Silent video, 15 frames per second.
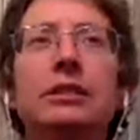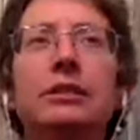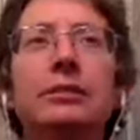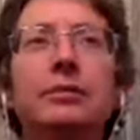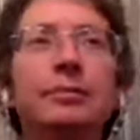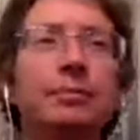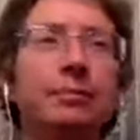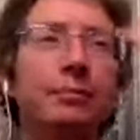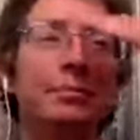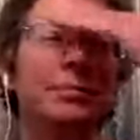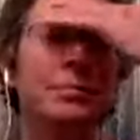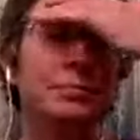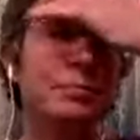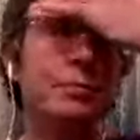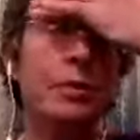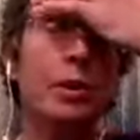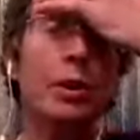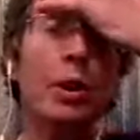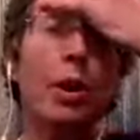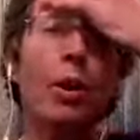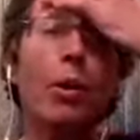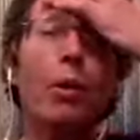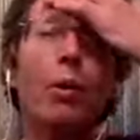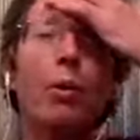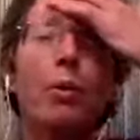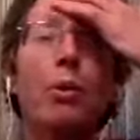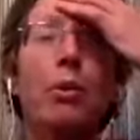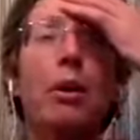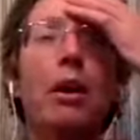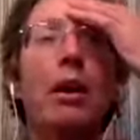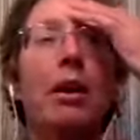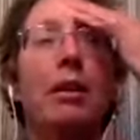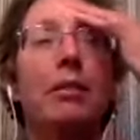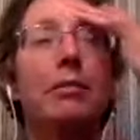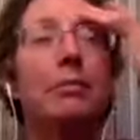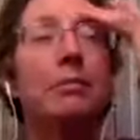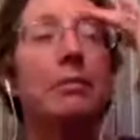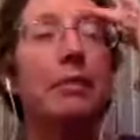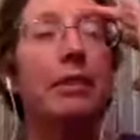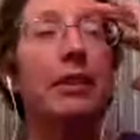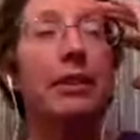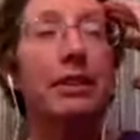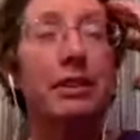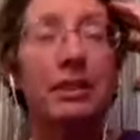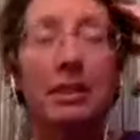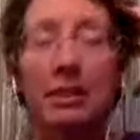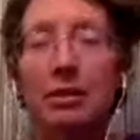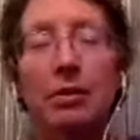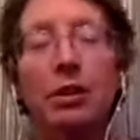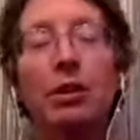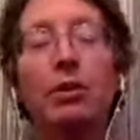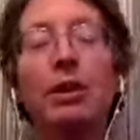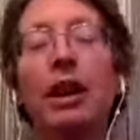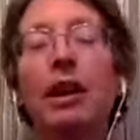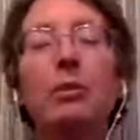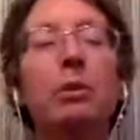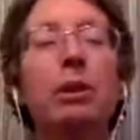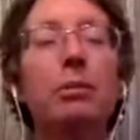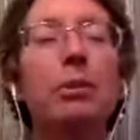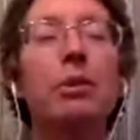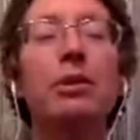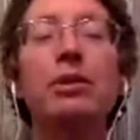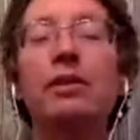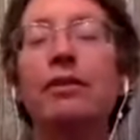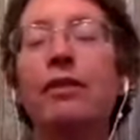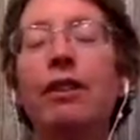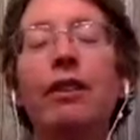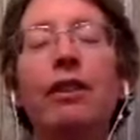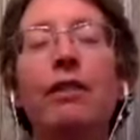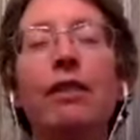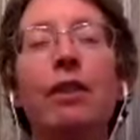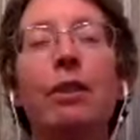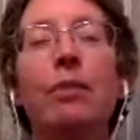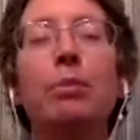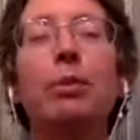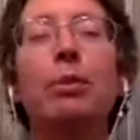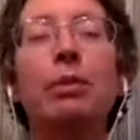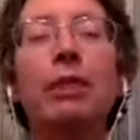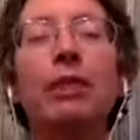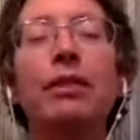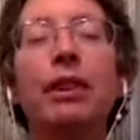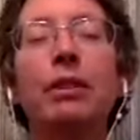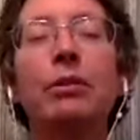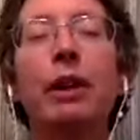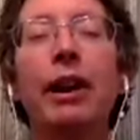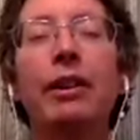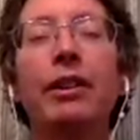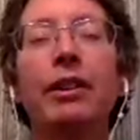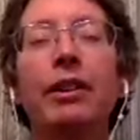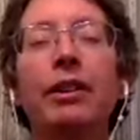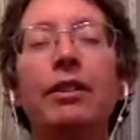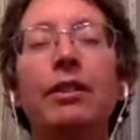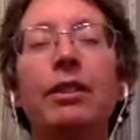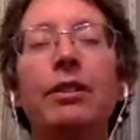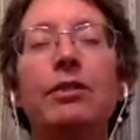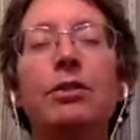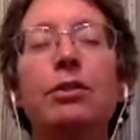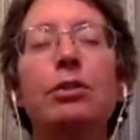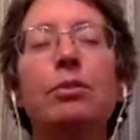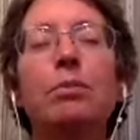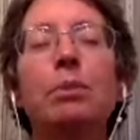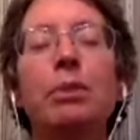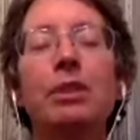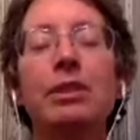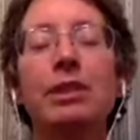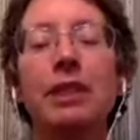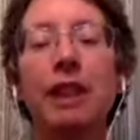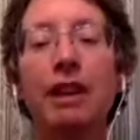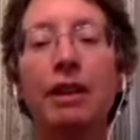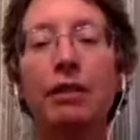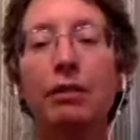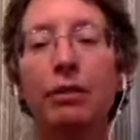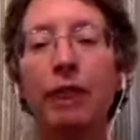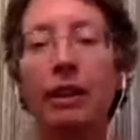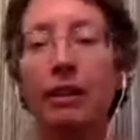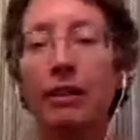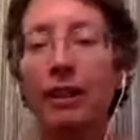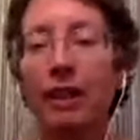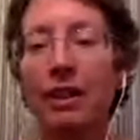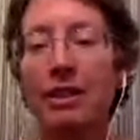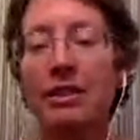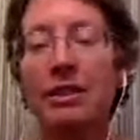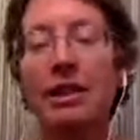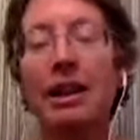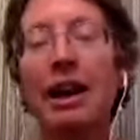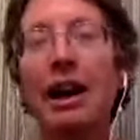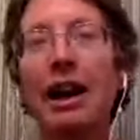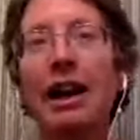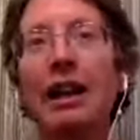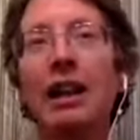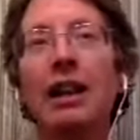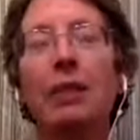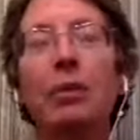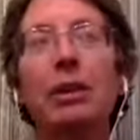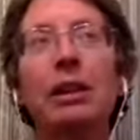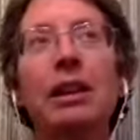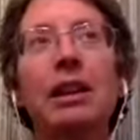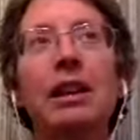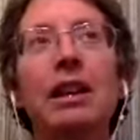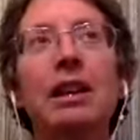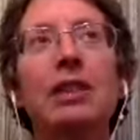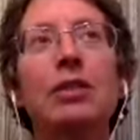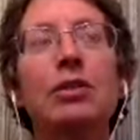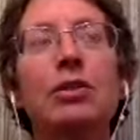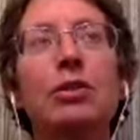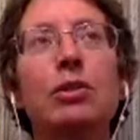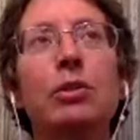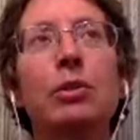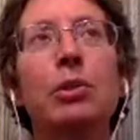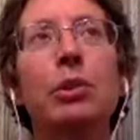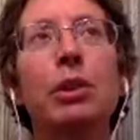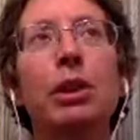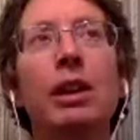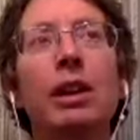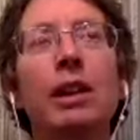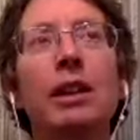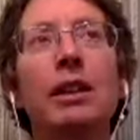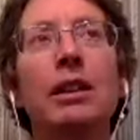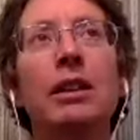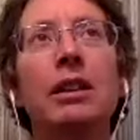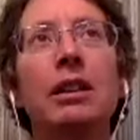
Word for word: Hmm, no, um, there isn't. A, you know, Ken Wilber is a very, very prolific writer. The two books that I have read of his that I really enjoyed.